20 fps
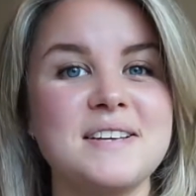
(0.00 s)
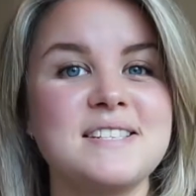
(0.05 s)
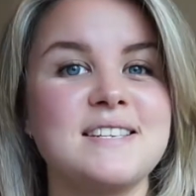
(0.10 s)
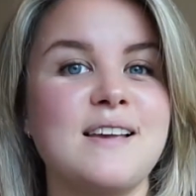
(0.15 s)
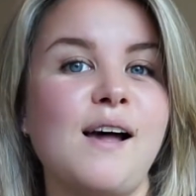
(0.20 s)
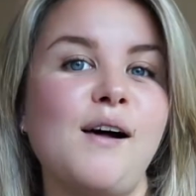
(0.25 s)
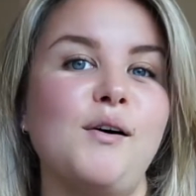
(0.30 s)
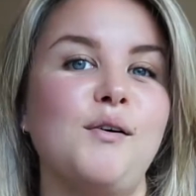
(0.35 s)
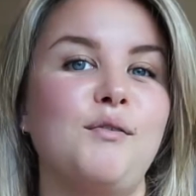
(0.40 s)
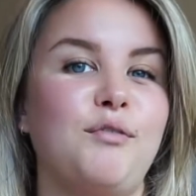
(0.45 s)
a
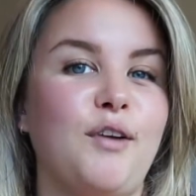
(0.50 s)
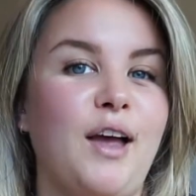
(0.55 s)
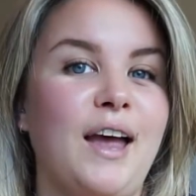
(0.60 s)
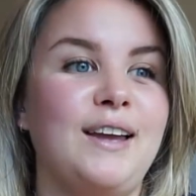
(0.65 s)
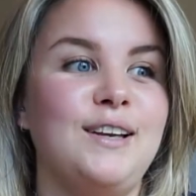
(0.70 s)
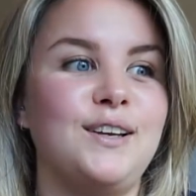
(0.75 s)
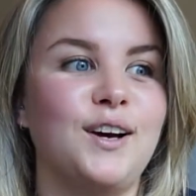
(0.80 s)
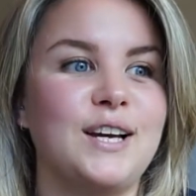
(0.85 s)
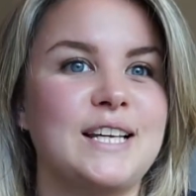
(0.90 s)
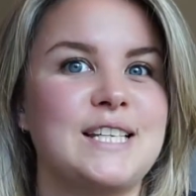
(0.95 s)
nice
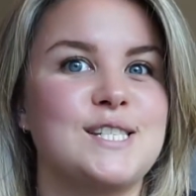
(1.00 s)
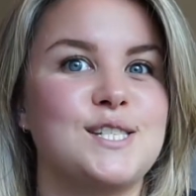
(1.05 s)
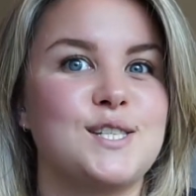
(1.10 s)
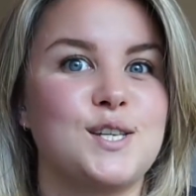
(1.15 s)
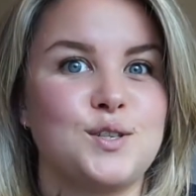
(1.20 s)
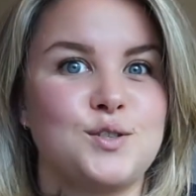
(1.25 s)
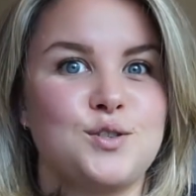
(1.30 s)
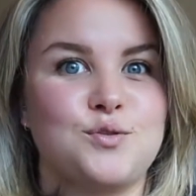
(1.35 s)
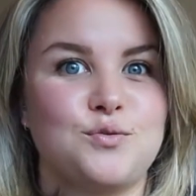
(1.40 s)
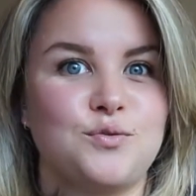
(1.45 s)

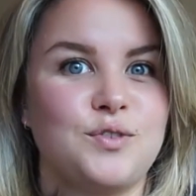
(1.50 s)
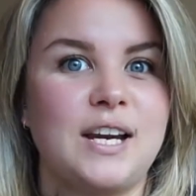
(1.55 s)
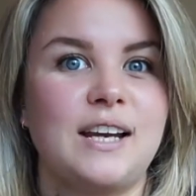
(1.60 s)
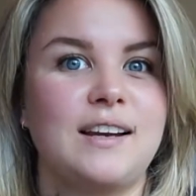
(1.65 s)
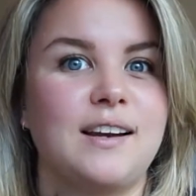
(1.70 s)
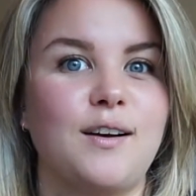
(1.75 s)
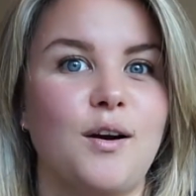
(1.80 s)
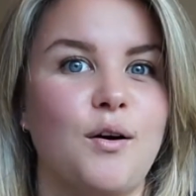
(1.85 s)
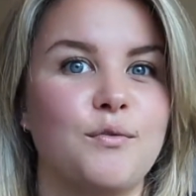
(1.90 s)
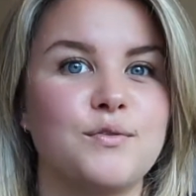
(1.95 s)
drink of
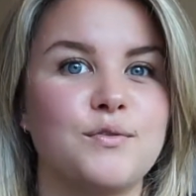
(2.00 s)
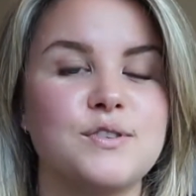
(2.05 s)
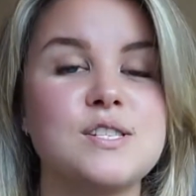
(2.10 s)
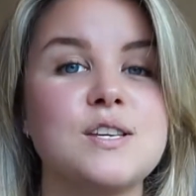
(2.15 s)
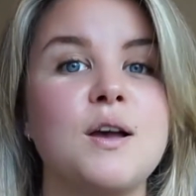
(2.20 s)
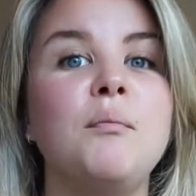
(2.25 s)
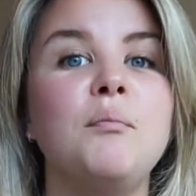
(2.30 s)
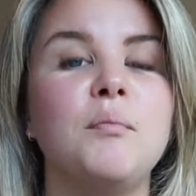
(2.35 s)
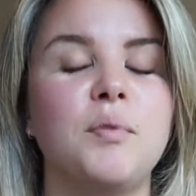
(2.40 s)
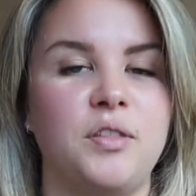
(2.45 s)

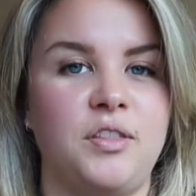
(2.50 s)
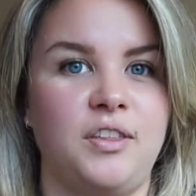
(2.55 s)
something